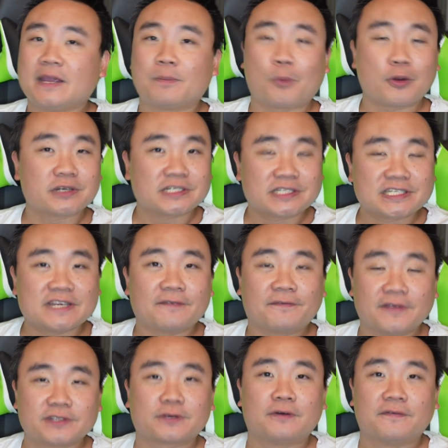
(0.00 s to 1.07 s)
emergency
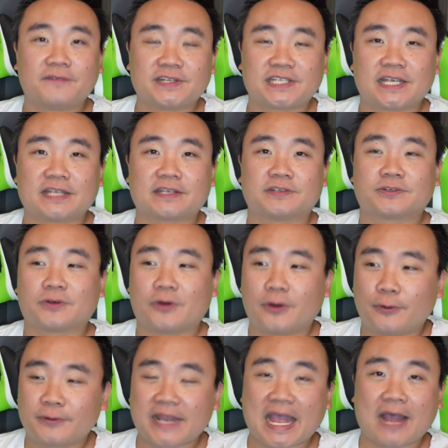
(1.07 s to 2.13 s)
physical visit, because you're
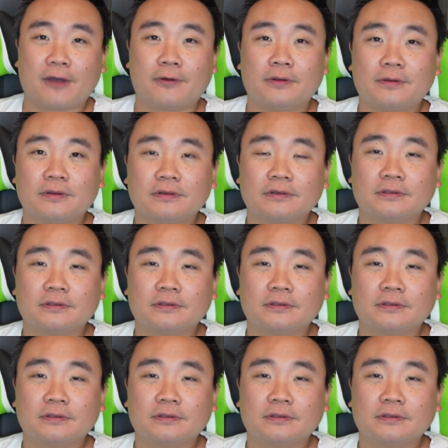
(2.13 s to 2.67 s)
old now.